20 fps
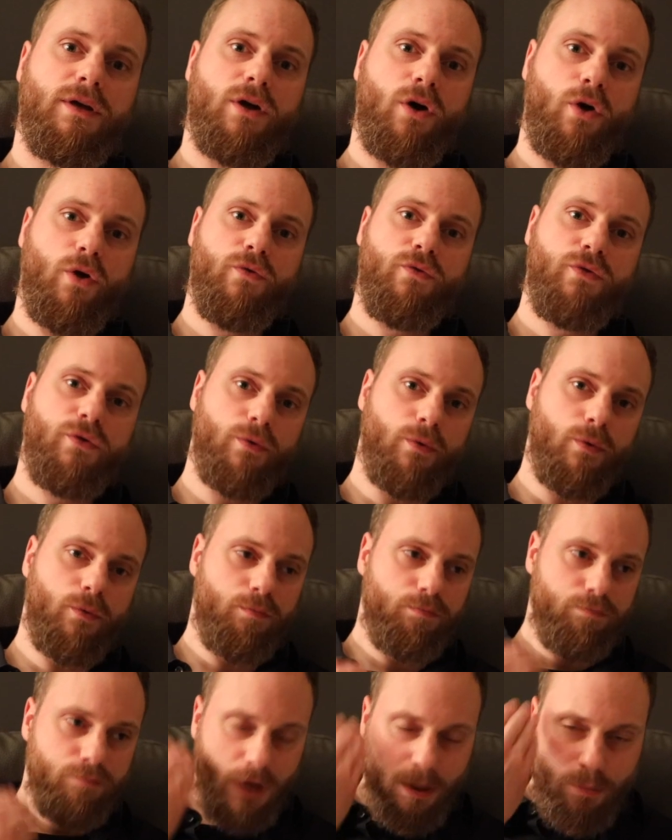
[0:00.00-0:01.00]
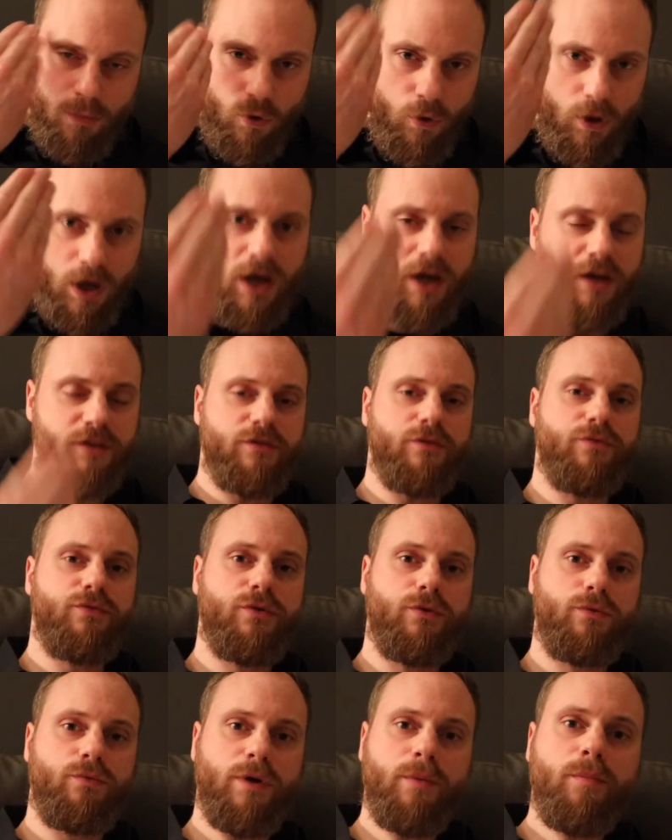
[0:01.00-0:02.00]
or if you memorize, or
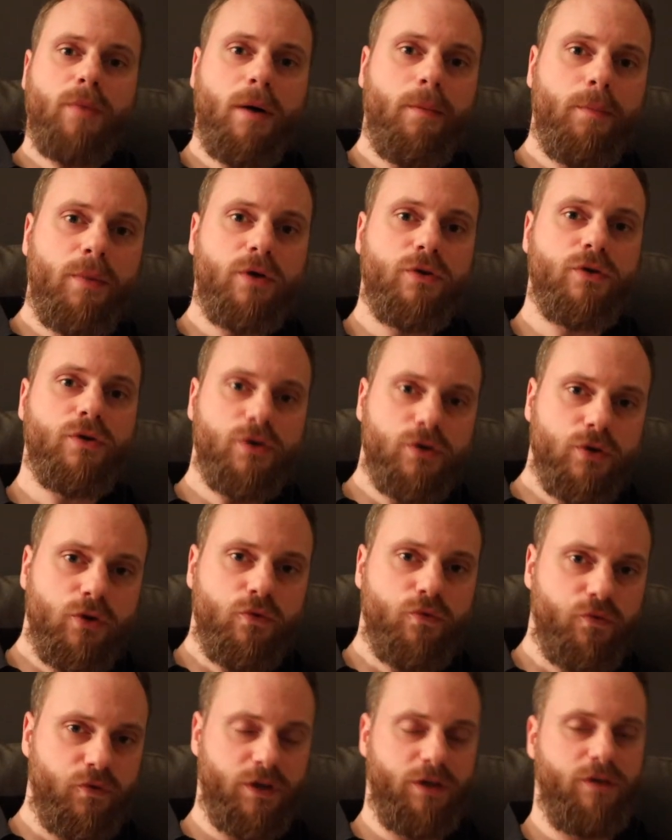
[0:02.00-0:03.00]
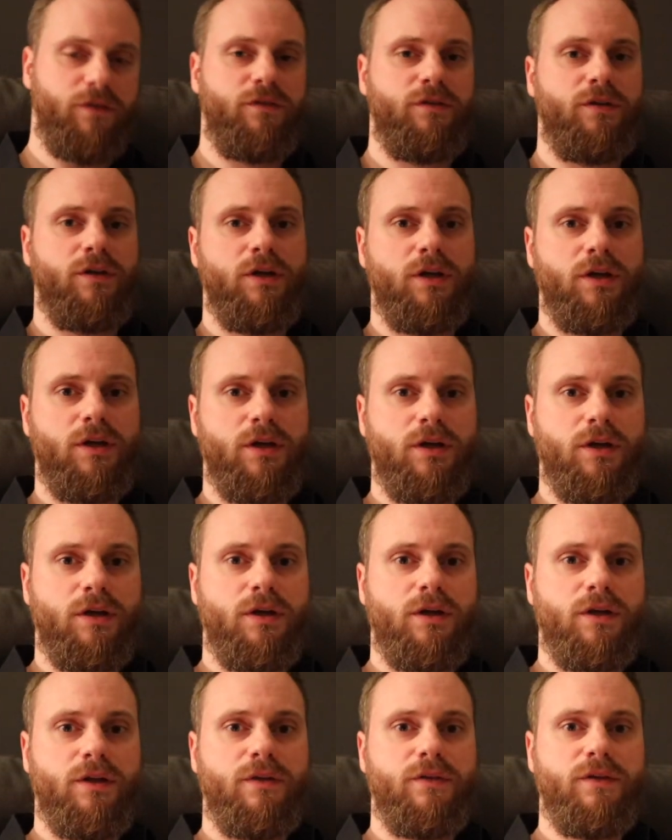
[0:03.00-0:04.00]
if you remember the good things,
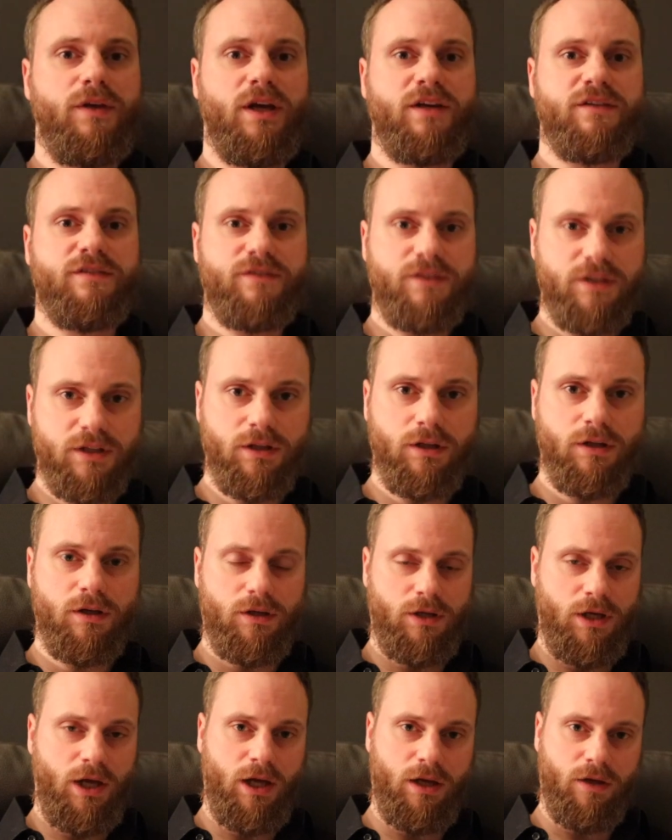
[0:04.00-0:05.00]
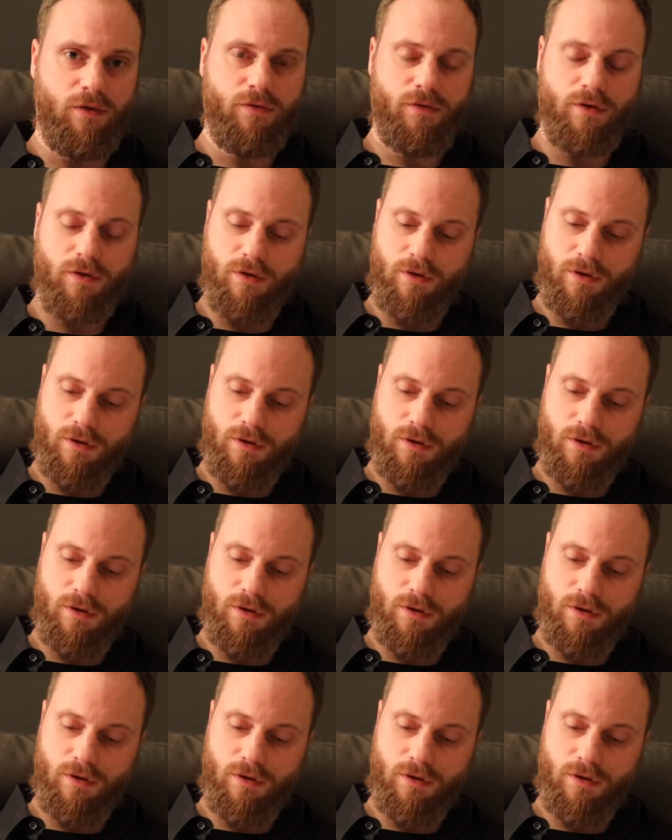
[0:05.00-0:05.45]
they are still alive,